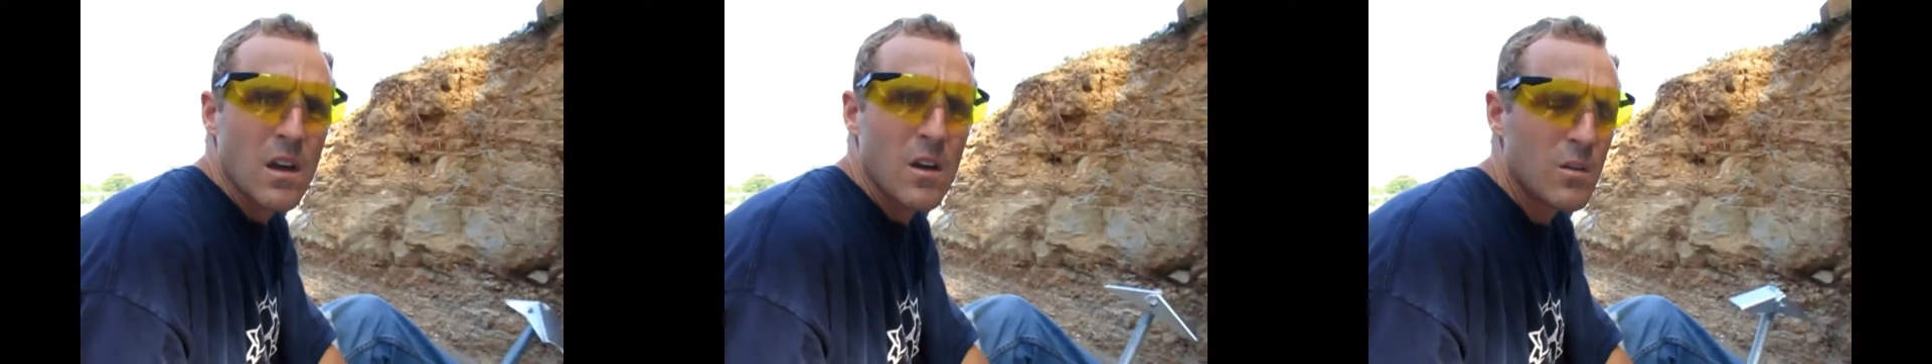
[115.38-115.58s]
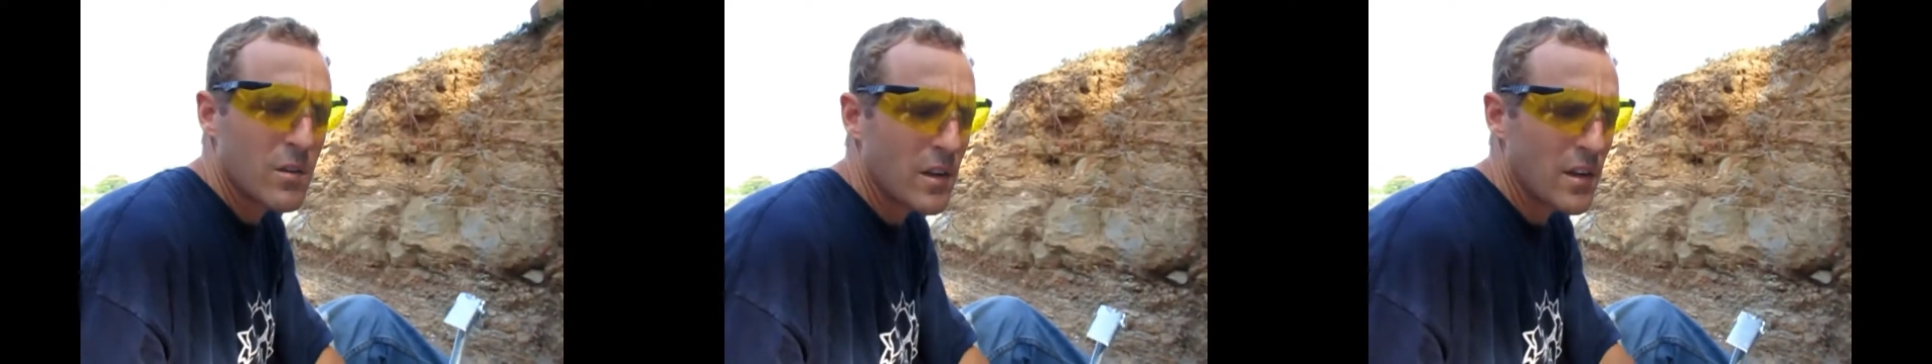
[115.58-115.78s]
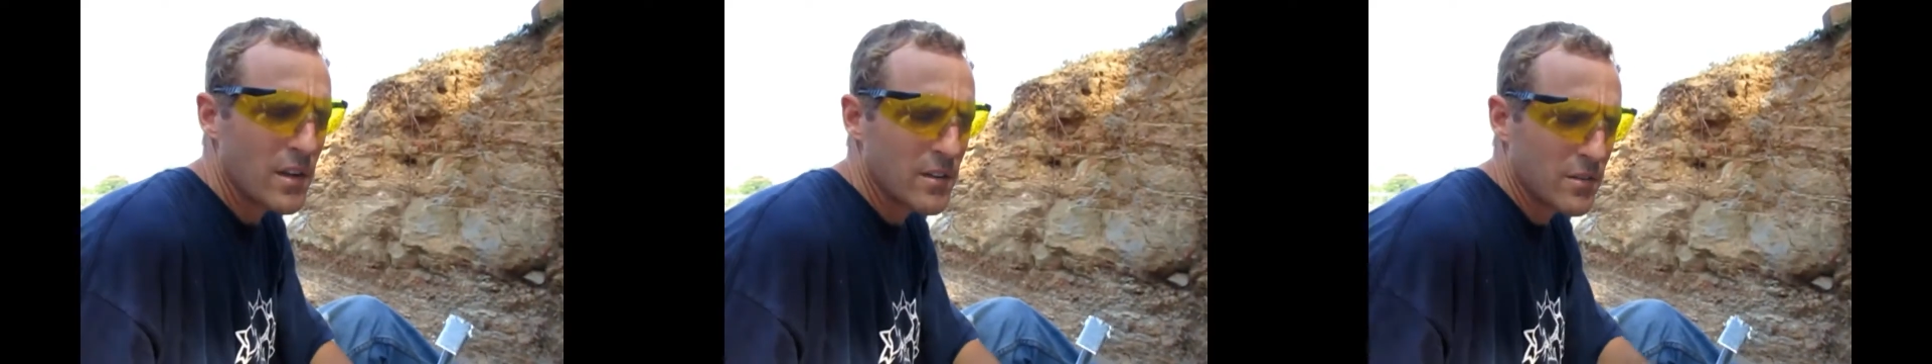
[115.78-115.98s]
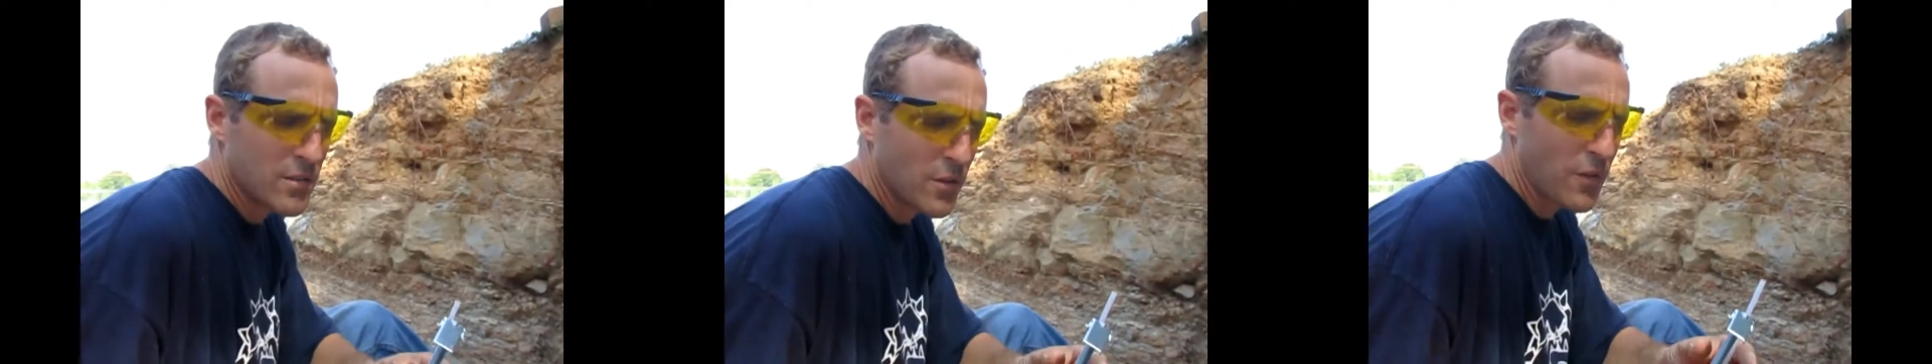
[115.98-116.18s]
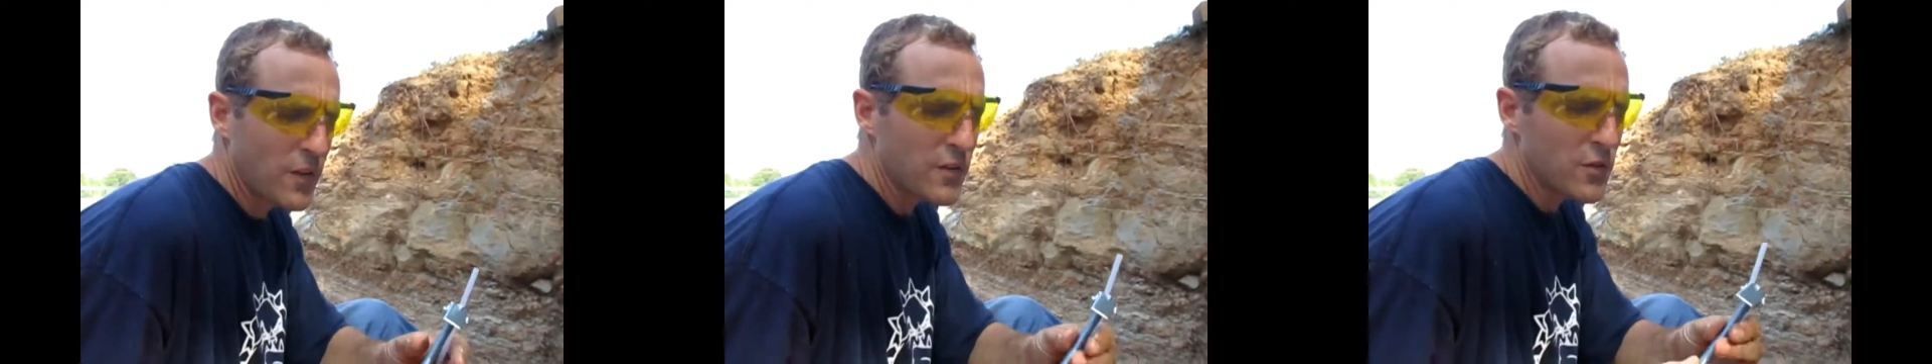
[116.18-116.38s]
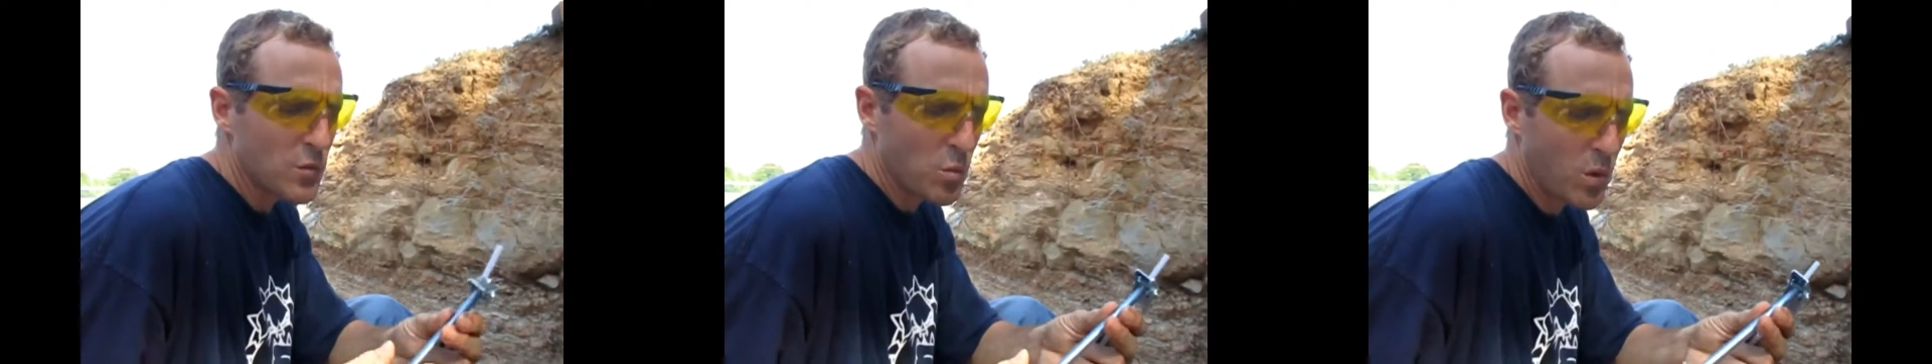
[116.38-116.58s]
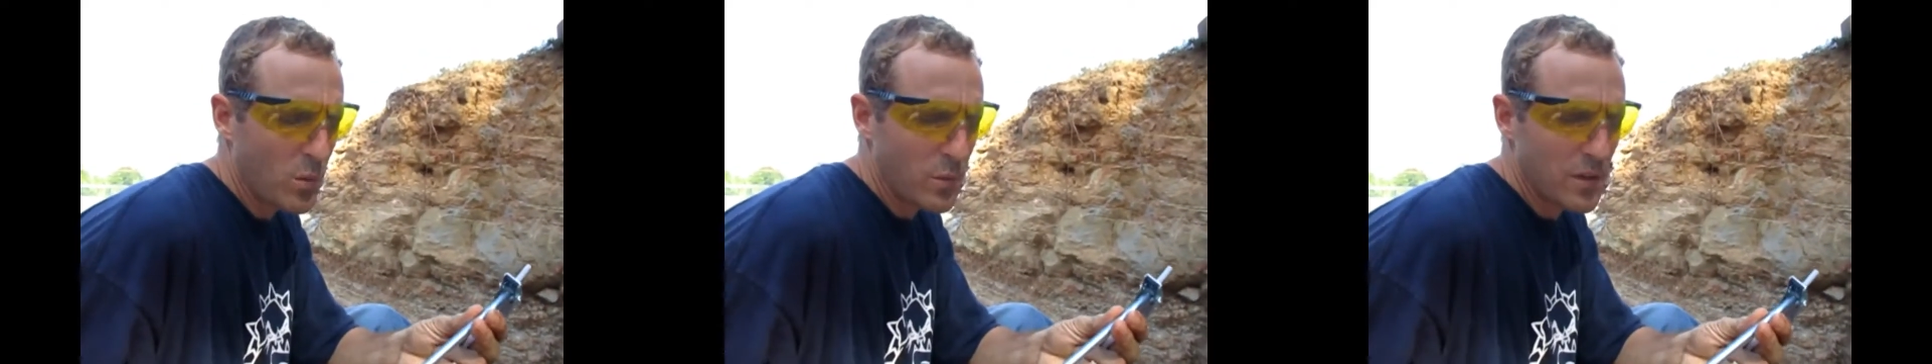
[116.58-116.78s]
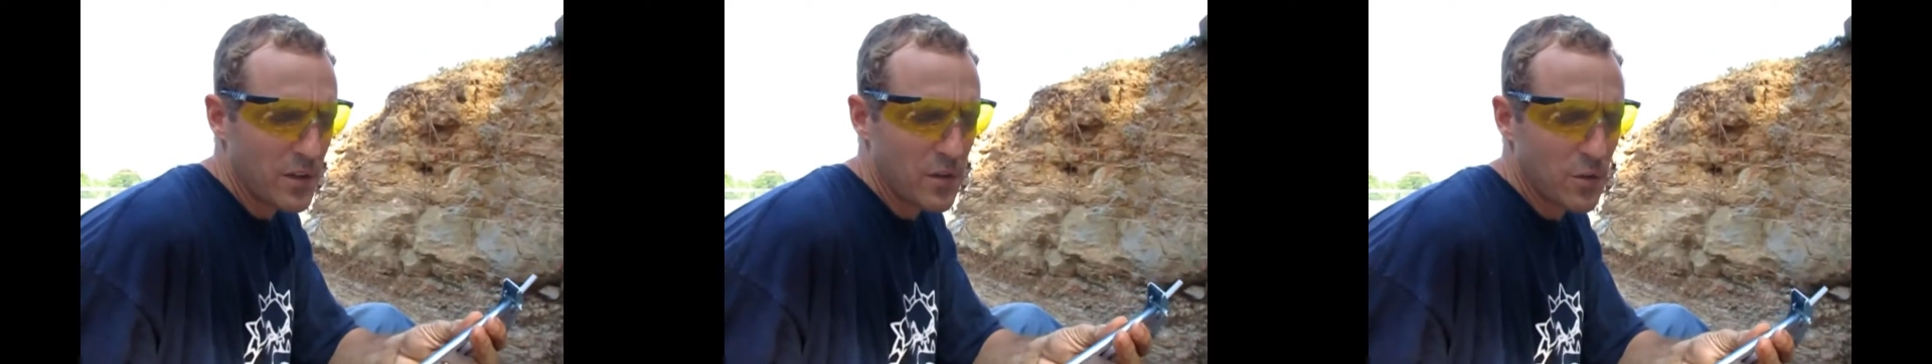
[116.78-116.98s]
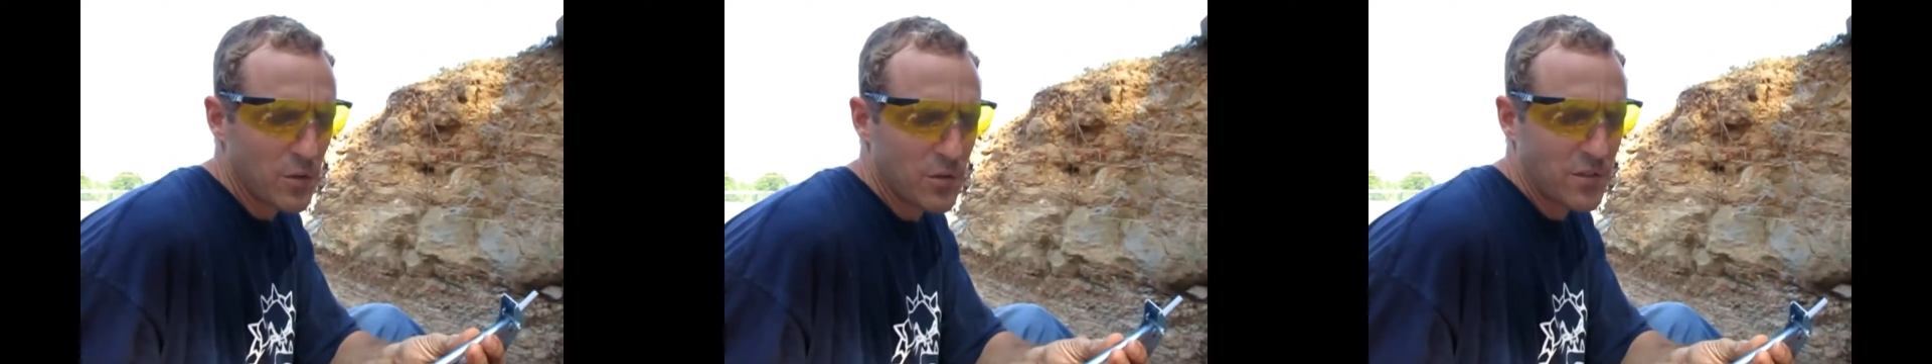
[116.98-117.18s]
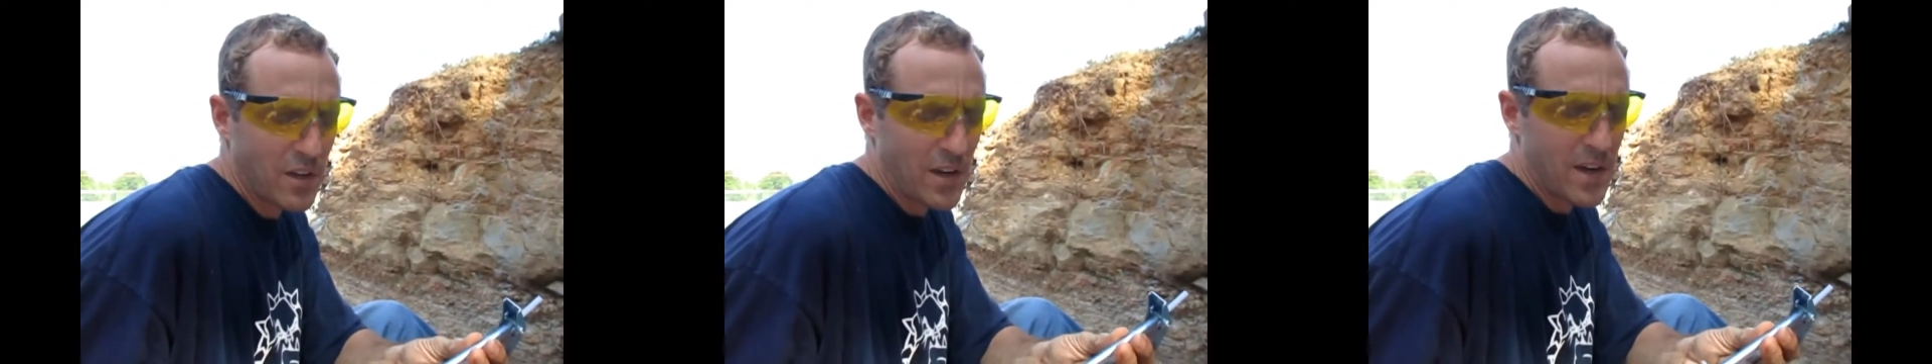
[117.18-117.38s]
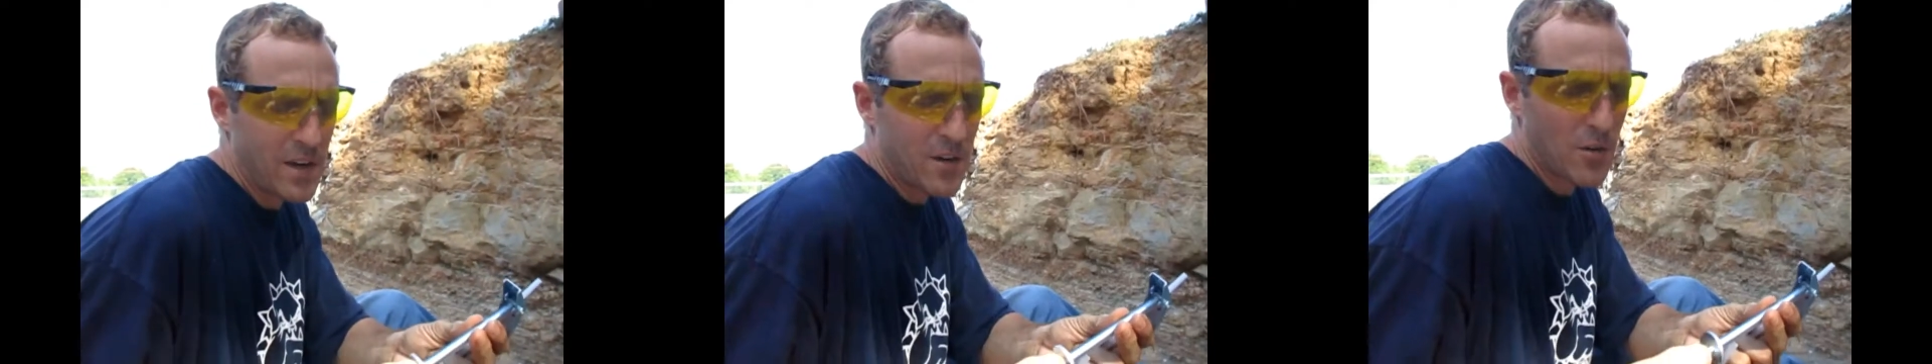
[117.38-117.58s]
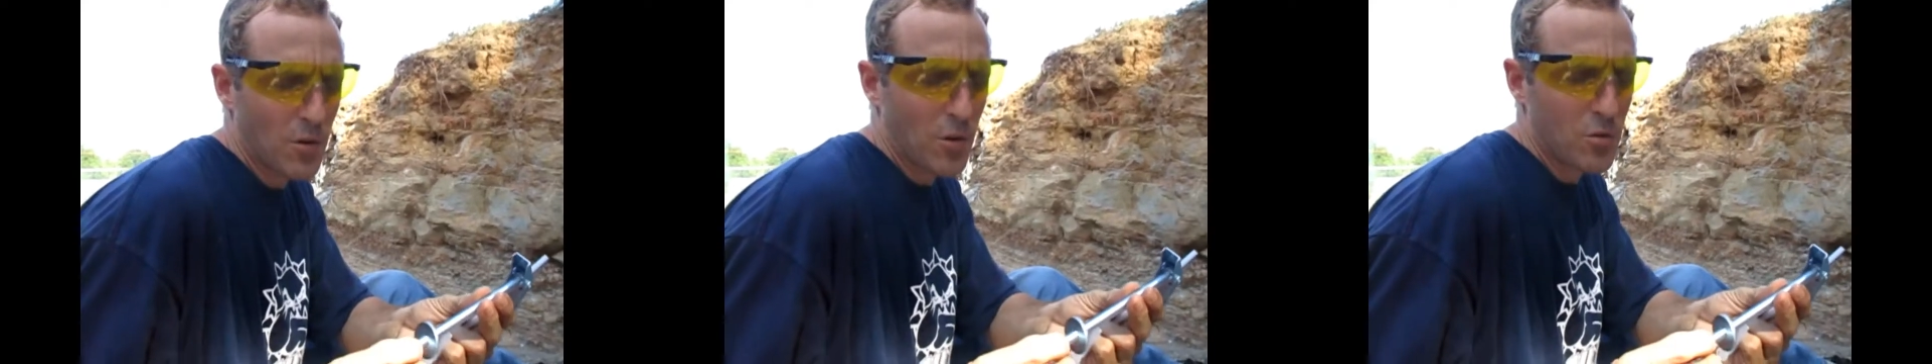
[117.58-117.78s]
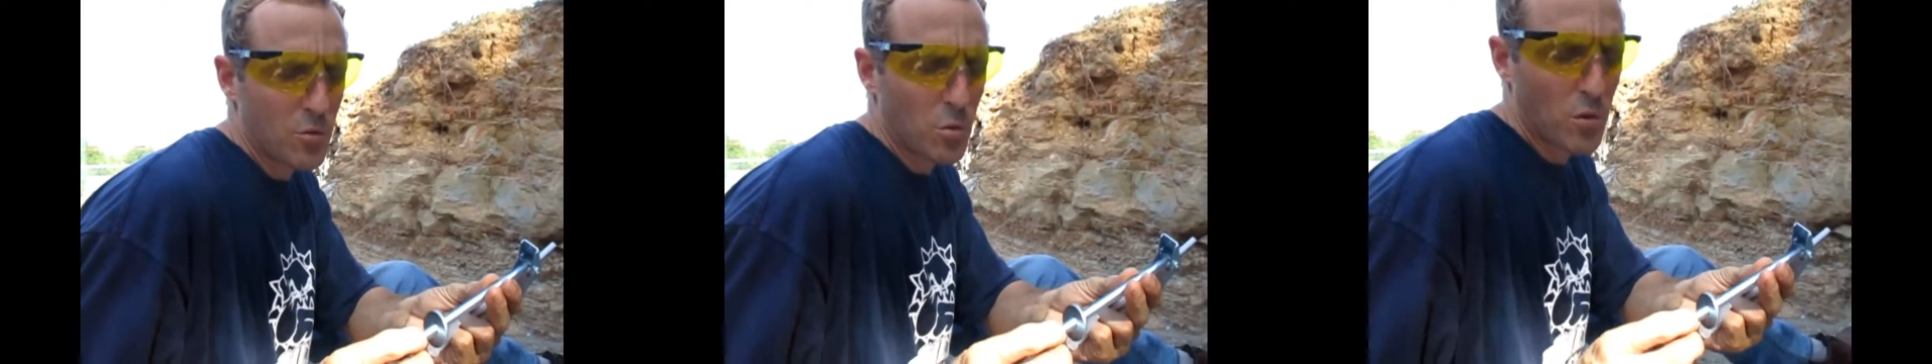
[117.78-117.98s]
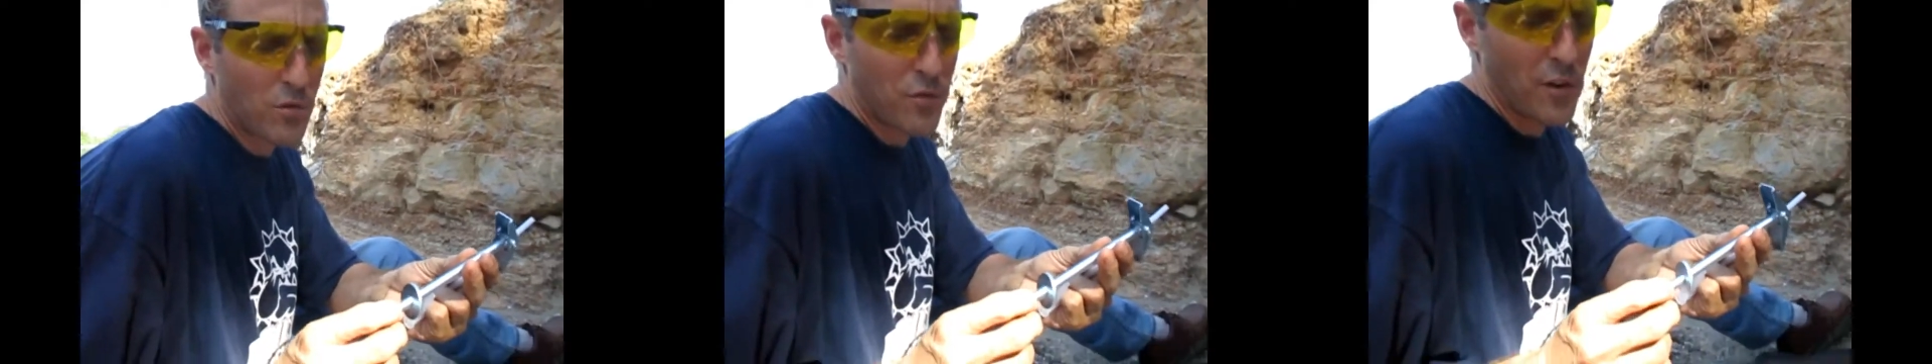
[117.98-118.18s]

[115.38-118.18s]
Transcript: Okay, so this is what we use to anchor our door